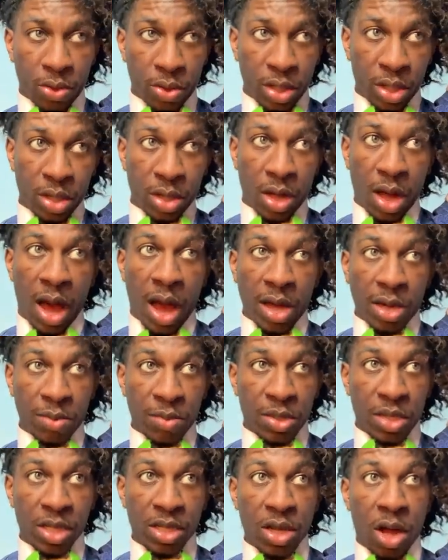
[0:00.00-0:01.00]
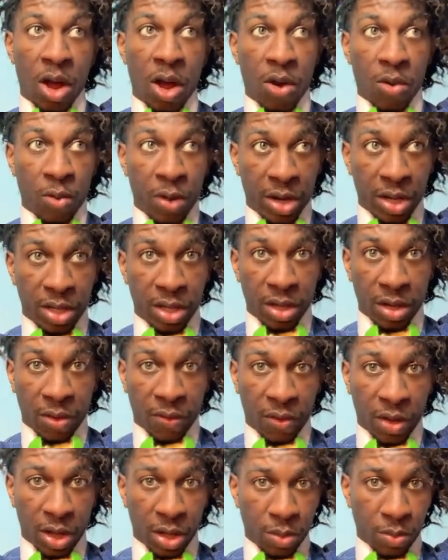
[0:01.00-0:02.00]
than the items that's already
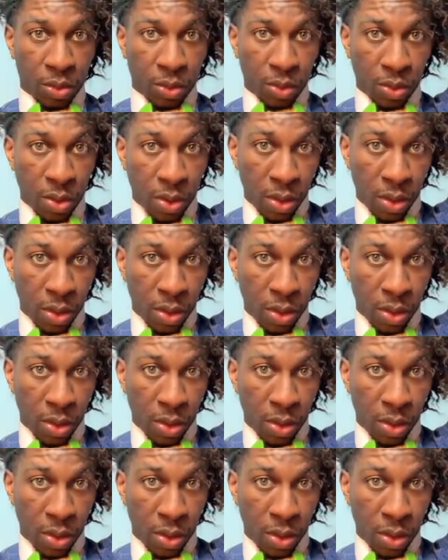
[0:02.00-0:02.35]
available.